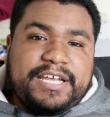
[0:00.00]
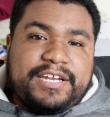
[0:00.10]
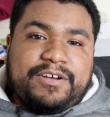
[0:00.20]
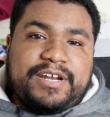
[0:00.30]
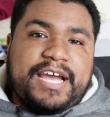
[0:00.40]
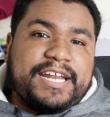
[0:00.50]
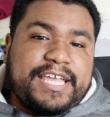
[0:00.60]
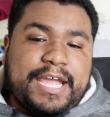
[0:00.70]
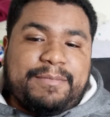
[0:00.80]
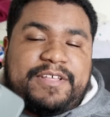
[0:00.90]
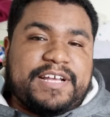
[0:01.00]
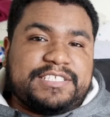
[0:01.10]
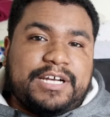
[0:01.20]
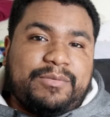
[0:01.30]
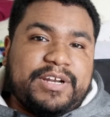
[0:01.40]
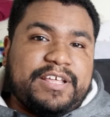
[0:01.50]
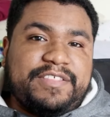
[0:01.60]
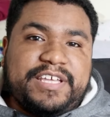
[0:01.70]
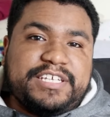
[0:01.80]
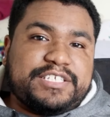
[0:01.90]
You know, not a camera that's on one
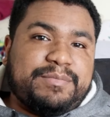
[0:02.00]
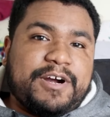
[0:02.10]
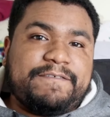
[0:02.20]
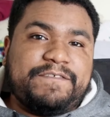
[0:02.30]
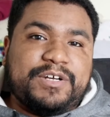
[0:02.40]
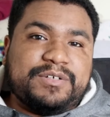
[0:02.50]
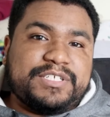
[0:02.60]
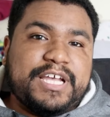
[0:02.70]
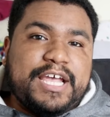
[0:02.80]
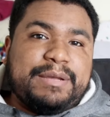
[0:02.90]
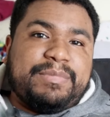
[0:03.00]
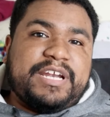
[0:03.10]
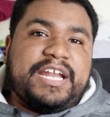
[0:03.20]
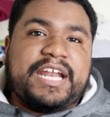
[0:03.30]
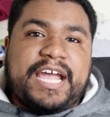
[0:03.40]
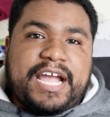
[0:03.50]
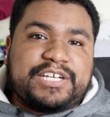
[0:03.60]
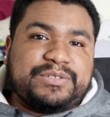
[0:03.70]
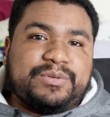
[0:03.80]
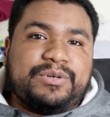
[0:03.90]
of these smartphones, but an
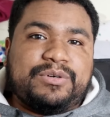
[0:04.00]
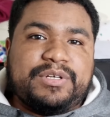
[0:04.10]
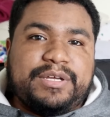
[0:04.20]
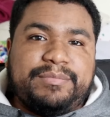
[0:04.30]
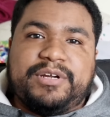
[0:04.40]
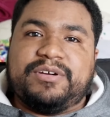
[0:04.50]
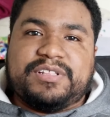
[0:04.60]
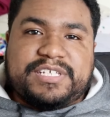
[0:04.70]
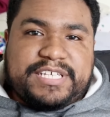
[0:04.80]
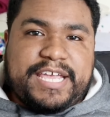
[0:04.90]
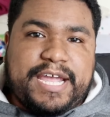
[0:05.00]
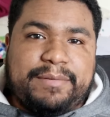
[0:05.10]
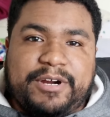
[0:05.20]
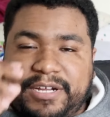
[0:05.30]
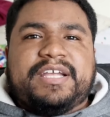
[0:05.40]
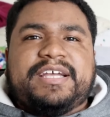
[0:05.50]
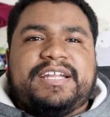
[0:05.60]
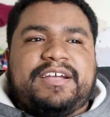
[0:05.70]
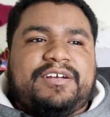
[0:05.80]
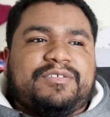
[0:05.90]
actual mirrorless camera.
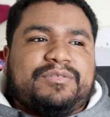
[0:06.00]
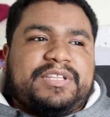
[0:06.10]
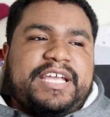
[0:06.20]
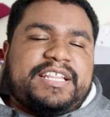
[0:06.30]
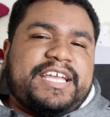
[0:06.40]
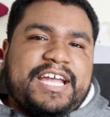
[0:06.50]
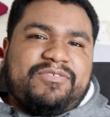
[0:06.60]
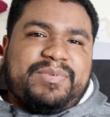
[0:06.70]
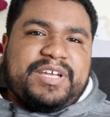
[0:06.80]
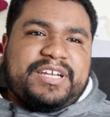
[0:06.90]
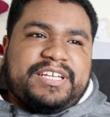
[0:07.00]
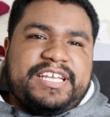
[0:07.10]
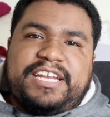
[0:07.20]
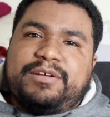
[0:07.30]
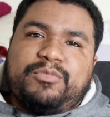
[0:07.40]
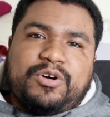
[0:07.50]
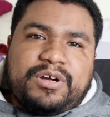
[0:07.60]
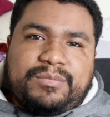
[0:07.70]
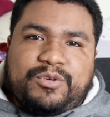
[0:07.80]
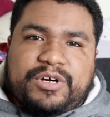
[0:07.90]
Now, lately I've been getting more
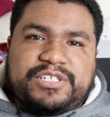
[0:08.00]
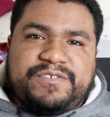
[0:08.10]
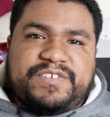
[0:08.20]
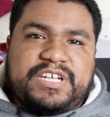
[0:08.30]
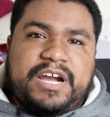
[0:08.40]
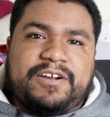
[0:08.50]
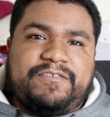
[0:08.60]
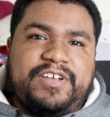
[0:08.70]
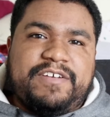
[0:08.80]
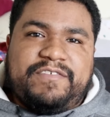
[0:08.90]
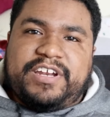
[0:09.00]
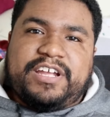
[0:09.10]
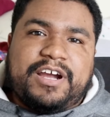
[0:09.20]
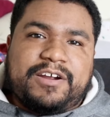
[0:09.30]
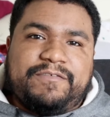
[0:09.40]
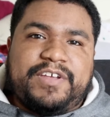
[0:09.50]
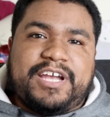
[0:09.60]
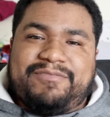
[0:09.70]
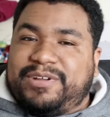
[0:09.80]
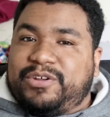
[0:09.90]
and more into photography and videography.
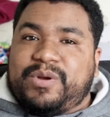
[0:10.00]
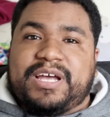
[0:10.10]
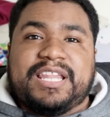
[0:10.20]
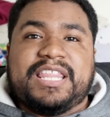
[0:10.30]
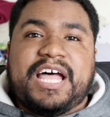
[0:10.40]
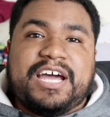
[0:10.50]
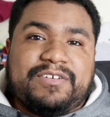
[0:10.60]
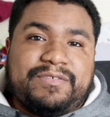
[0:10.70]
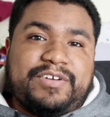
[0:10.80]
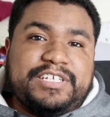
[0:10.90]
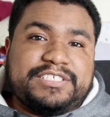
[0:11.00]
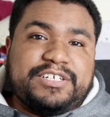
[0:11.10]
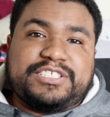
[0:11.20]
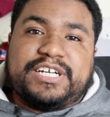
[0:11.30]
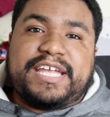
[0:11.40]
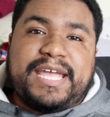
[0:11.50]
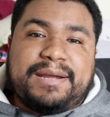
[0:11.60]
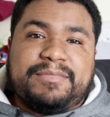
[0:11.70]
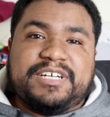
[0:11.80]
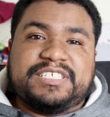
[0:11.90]
I've been doing a lot of research on
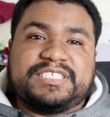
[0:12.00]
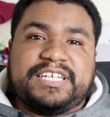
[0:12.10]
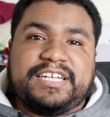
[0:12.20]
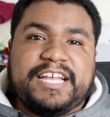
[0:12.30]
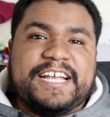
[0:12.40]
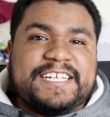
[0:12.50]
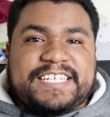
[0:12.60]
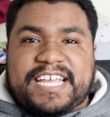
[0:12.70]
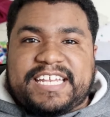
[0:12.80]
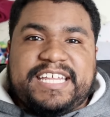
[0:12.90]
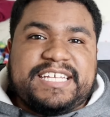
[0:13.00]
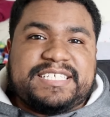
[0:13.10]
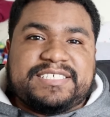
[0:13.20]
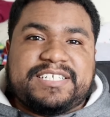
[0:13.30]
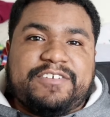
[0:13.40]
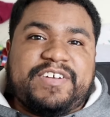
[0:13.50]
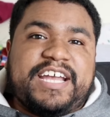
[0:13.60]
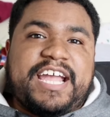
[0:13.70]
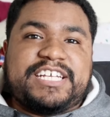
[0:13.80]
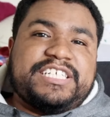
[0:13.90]
cameras and techniques and stuff and
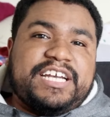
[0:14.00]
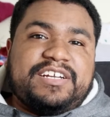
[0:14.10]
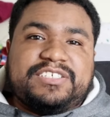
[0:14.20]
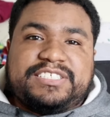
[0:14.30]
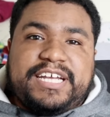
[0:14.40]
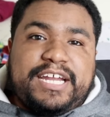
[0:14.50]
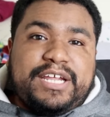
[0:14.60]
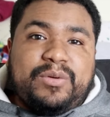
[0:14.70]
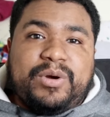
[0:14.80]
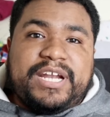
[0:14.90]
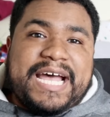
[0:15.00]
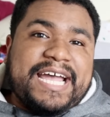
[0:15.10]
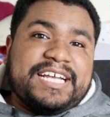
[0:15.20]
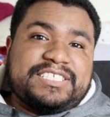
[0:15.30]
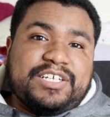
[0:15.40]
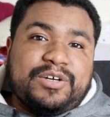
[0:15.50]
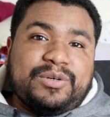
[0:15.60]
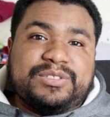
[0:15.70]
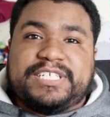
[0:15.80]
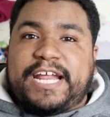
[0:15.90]
actually understanding what
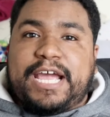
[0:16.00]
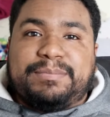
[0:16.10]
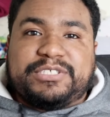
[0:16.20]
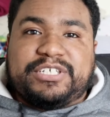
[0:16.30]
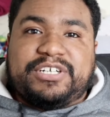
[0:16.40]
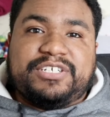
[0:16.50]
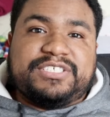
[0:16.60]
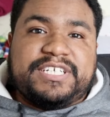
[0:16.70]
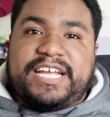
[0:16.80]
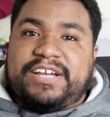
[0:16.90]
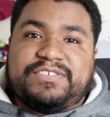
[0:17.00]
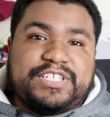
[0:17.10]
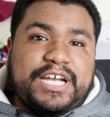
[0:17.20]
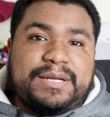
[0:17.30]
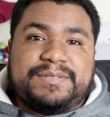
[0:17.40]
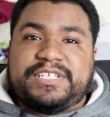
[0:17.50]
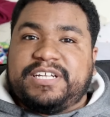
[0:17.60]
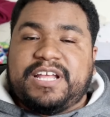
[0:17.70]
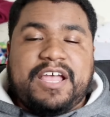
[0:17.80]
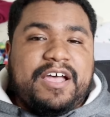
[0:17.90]
ISOs and apertures and f-stops
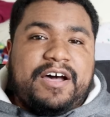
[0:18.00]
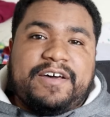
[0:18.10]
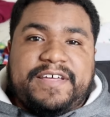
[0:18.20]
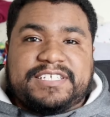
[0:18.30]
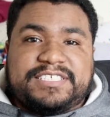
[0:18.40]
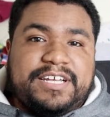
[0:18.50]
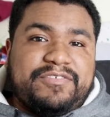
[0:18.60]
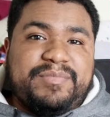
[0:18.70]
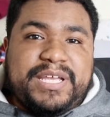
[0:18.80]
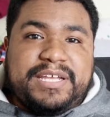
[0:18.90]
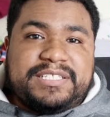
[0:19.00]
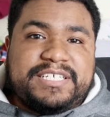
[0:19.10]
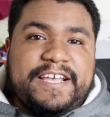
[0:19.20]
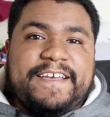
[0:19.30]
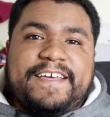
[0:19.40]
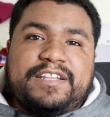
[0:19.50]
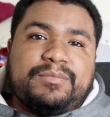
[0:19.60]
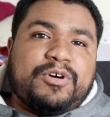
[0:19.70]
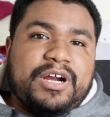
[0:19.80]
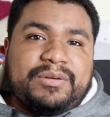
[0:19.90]
and all that stuff means. And the
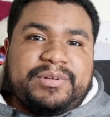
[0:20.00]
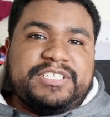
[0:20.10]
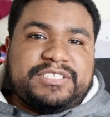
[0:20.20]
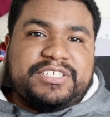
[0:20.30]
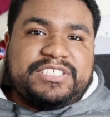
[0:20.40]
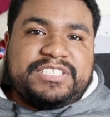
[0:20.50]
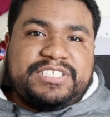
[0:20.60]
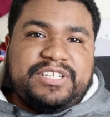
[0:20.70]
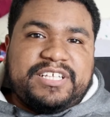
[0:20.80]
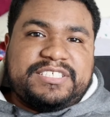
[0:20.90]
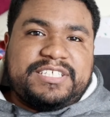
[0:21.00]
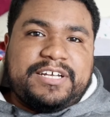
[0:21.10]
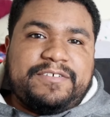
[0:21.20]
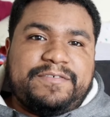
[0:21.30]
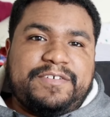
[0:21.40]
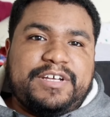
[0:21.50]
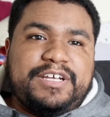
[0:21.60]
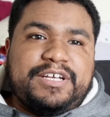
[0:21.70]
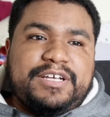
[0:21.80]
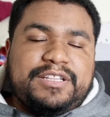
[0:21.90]
more I research into this stuff,
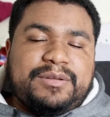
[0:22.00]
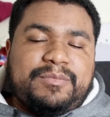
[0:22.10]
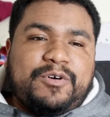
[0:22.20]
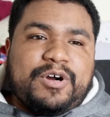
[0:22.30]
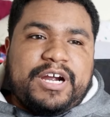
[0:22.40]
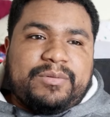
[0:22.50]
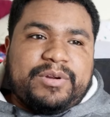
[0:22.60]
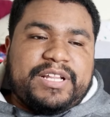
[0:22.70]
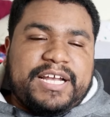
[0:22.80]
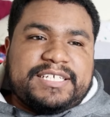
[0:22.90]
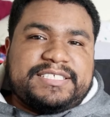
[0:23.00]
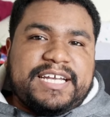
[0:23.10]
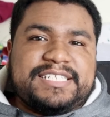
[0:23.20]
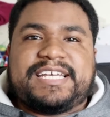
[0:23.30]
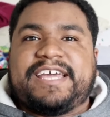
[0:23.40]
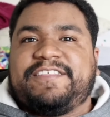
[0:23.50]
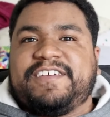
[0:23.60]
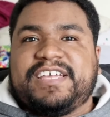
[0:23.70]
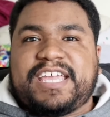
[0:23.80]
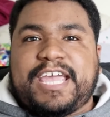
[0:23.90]
the more I realize that I
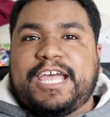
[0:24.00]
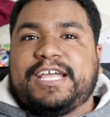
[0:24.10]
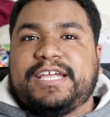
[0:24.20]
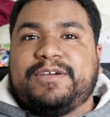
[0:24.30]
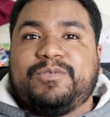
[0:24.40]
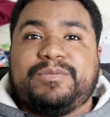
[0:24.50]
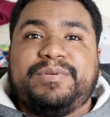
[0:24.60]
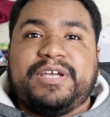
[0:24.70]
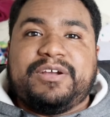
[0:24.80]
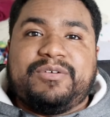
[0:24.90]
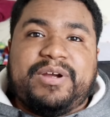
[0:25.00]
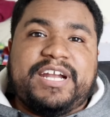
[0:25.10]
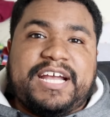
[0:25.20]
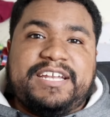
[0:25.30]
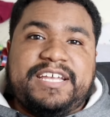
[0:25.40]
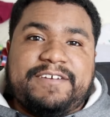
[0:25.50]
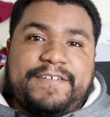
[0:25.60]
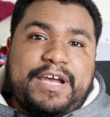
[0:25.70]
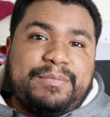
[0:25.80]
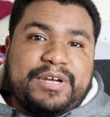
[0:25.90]
think it would be a great idea
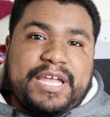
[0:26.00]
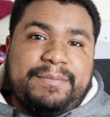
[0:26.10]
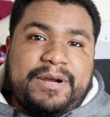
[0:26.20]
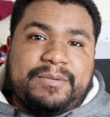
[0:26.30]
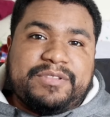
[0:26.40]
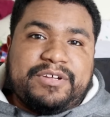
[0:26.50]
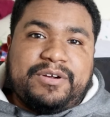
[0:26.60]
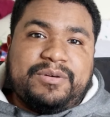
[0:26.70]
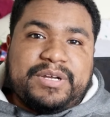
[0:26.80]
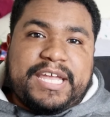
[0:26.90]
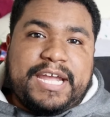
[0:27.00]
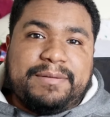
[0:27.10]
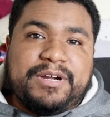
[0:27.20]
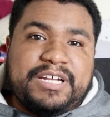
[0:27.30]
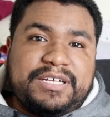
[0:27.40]
if Apple came out with their own camera.